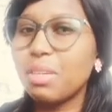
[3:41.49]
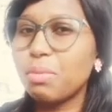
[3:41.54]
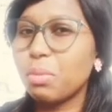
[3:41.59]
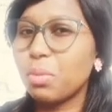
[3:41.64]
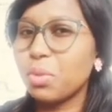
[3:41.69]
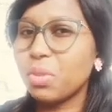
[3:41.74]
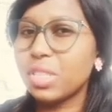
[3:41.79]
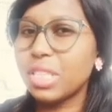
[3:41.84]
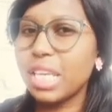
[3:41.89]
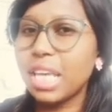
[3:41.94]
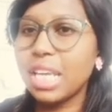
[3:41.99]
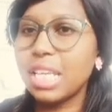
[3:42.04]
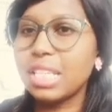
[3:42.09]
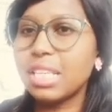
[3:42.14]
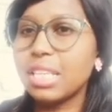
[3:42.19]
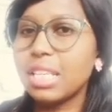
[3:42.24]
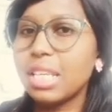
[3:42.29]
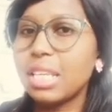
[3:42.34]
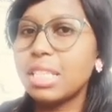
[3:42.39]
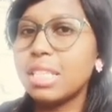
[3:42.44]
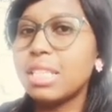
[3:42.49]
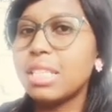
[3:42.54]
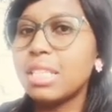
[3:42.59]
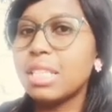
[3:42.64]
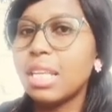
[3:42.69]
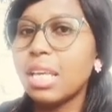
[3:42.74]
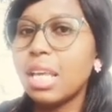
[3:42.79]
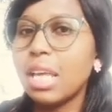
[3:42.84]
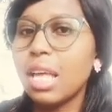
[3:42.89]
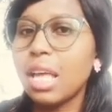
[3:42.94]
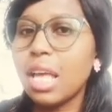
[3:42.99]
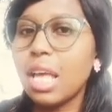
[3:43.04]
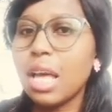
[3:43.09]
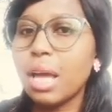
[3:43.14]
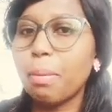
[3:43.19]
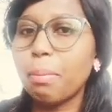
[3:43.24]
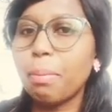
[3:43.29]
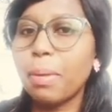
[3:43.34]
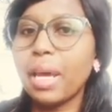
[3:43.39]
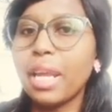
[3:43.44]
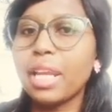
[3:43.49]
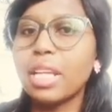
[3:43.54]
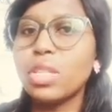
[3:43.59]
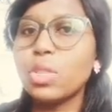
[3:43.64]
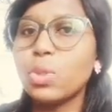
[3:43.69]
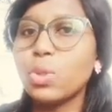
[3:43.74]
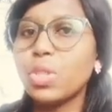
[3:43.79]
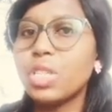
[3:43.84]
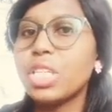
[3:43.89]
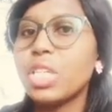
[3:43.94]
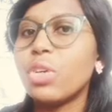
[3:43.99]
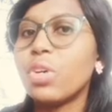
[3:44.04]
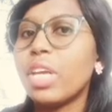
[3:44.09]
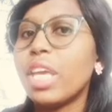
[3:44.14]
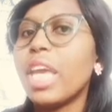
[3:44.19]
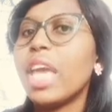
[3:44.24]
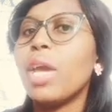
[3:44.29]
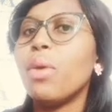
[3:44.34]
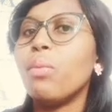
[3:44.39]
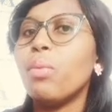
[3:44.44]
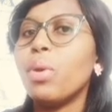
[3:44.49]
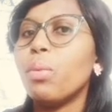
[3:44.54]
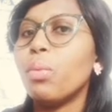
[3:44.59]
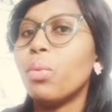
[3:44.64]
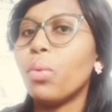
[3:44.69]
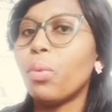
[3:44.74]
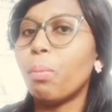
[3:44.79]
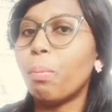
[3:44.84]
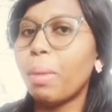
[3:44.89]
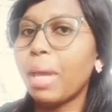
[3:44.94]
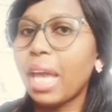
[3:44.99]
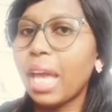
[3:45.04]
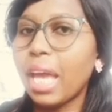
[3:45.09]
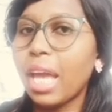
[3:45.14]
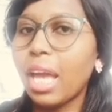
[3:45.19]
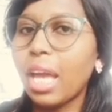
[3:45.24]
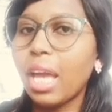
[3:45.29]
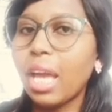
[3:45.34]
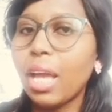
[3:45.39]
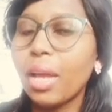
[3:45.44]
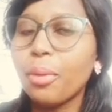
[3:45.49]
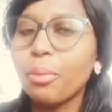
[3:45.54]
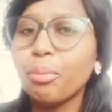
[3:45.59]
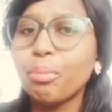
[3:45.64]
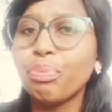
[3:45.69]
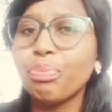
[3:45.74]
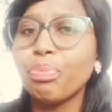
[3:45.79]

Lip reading: In most cases, parents would say, okay, we will pay,